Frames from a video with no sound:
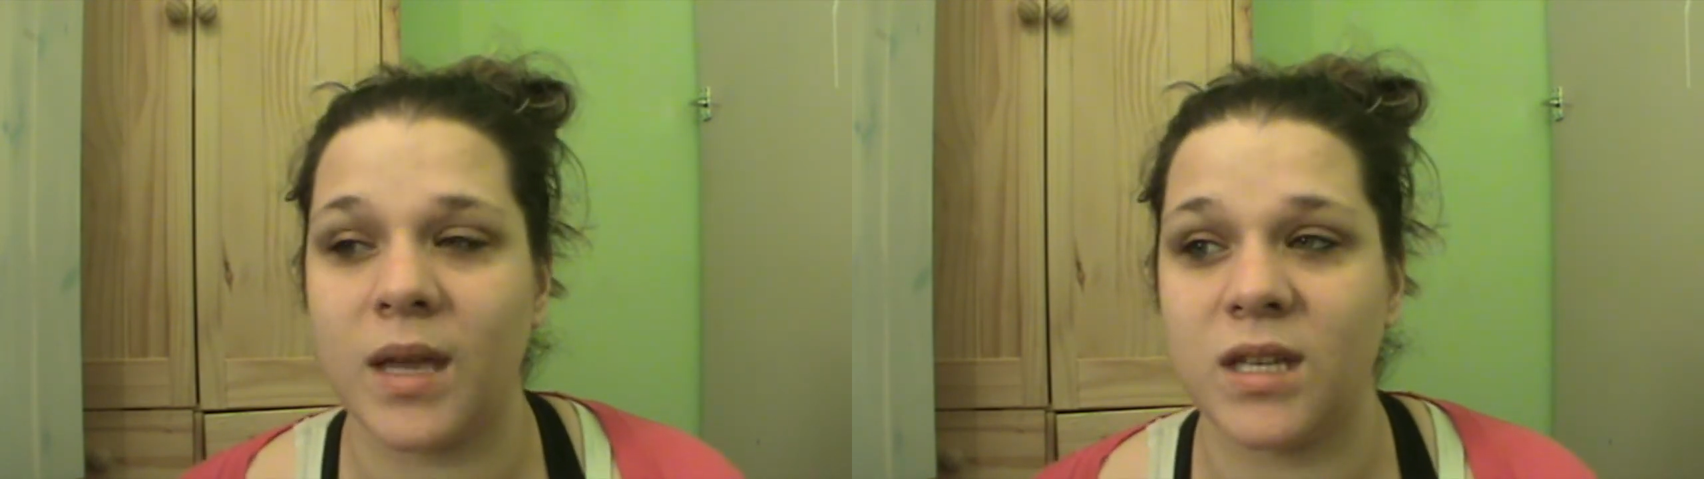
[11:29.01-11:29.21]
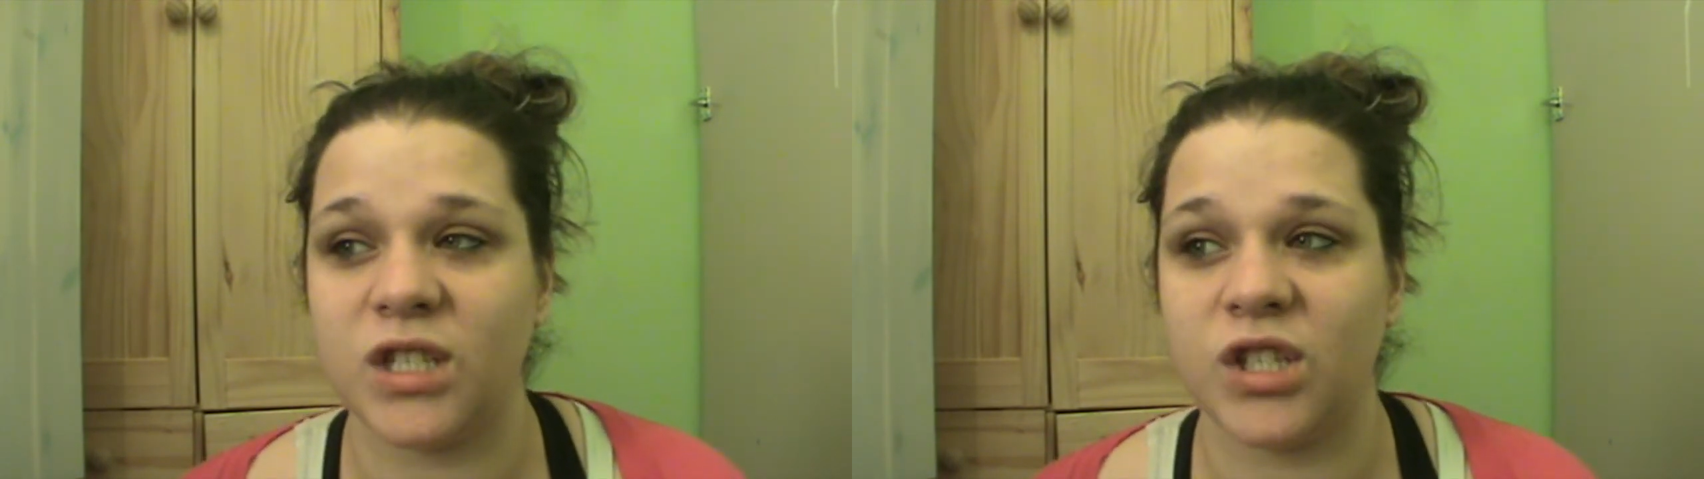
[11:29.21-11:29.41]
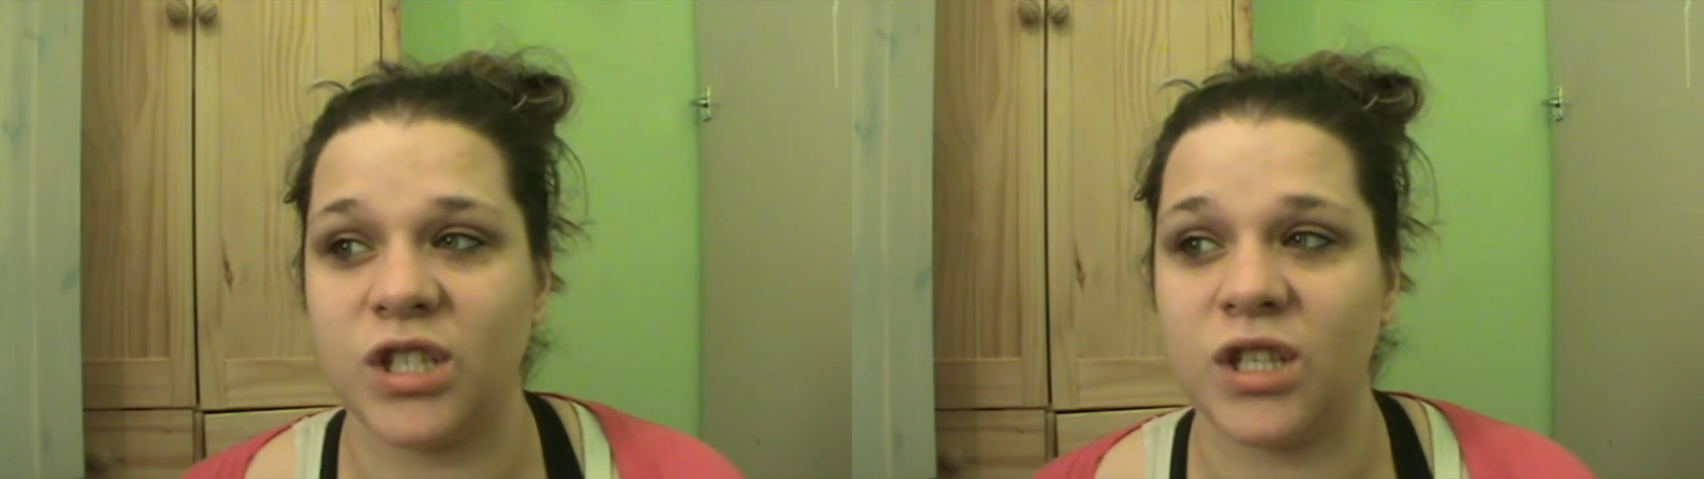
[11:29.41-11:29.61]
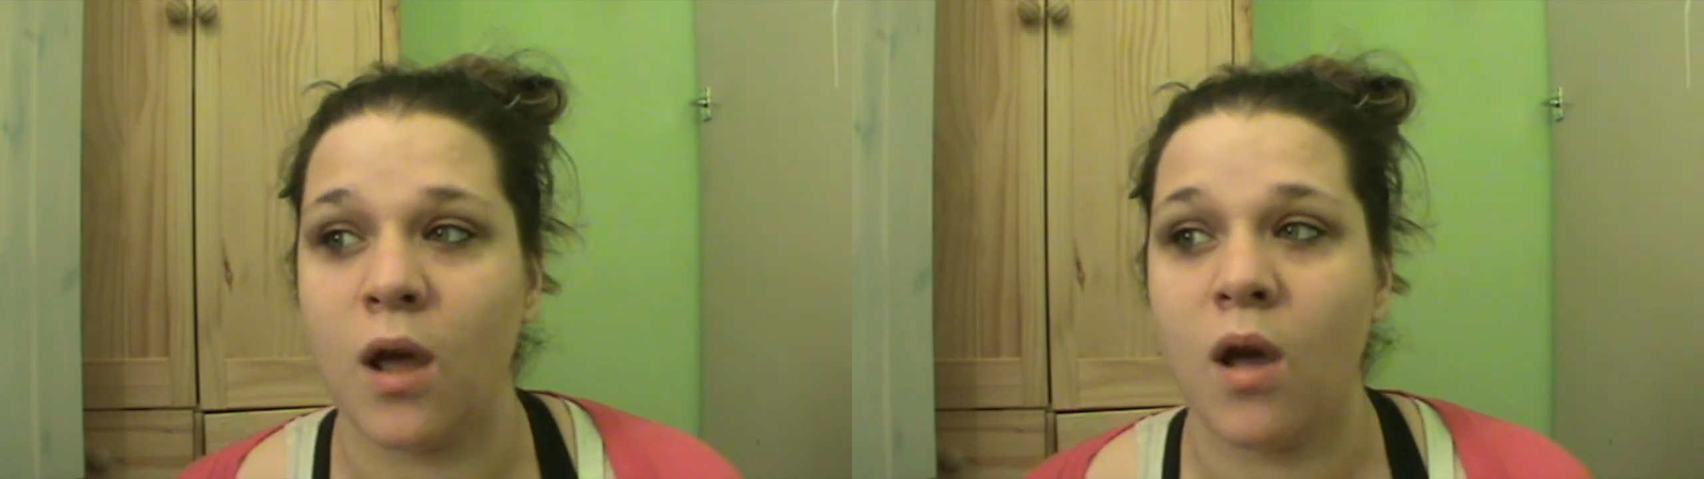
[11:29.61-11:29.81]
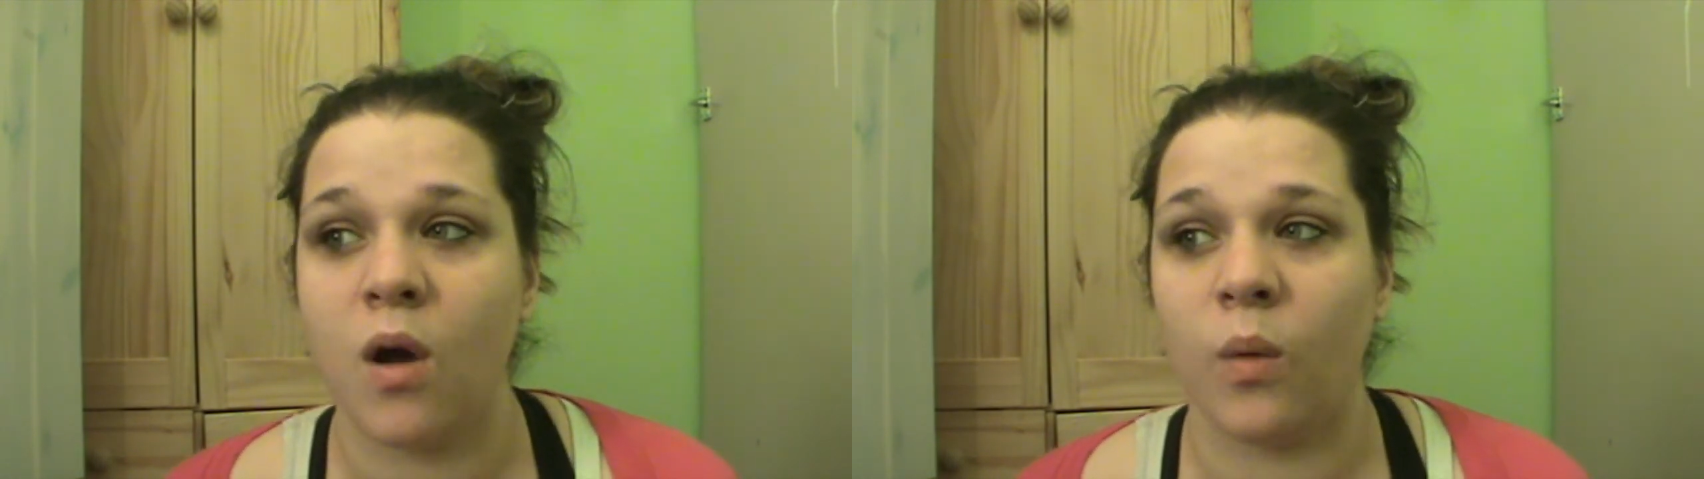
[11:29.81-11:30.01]
It's just
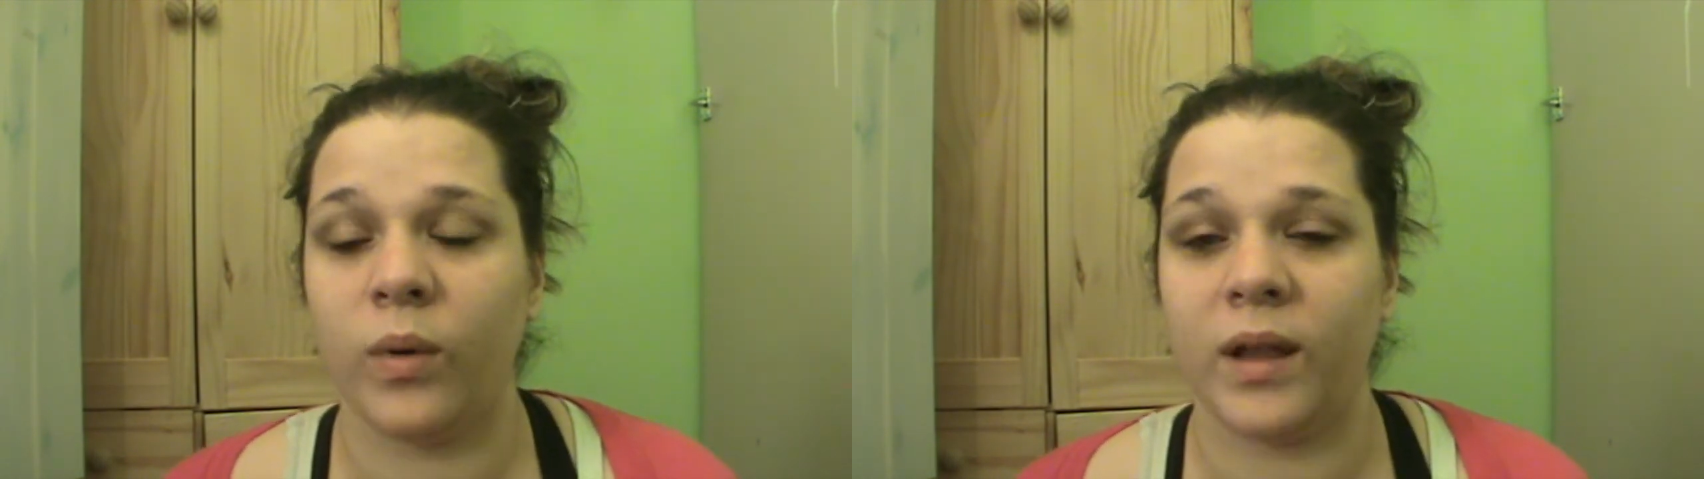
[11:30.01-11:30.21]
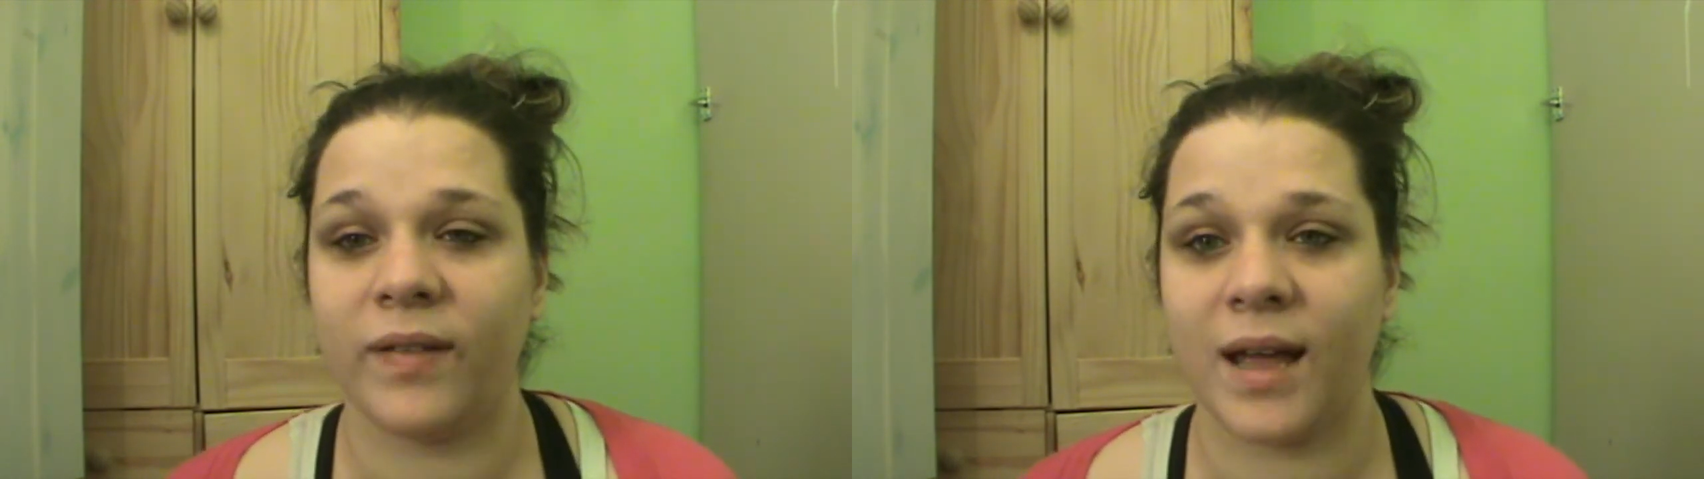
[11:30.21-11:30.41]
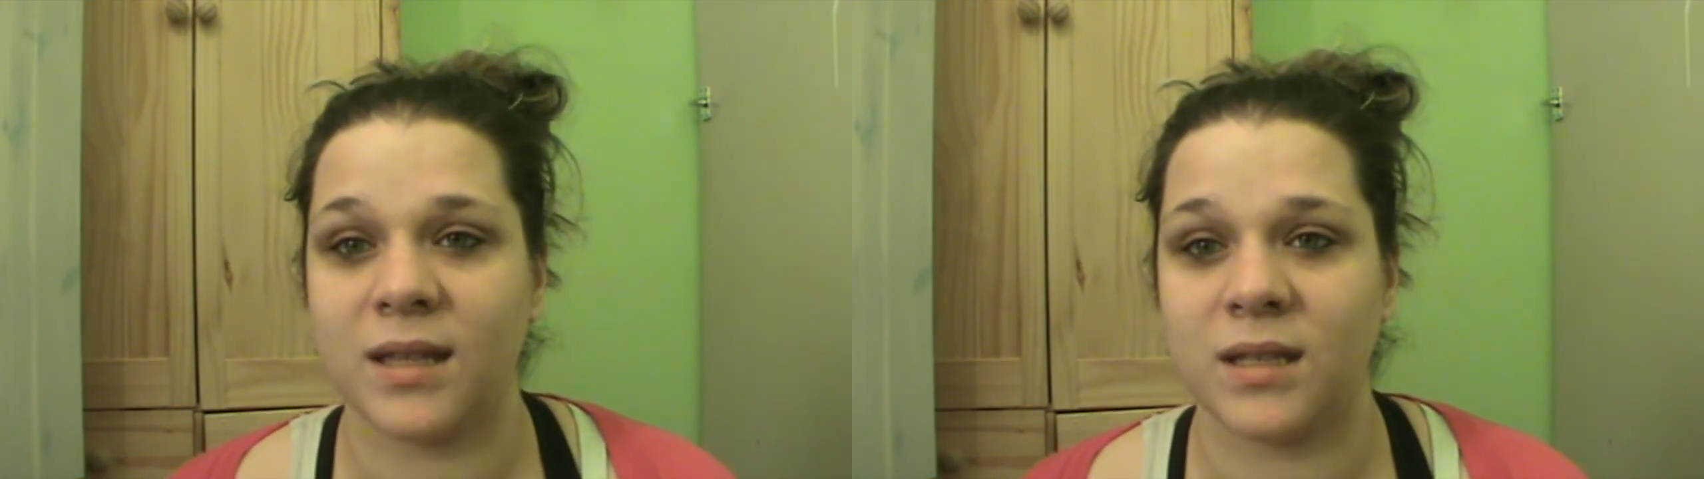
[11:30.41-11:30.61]
we've had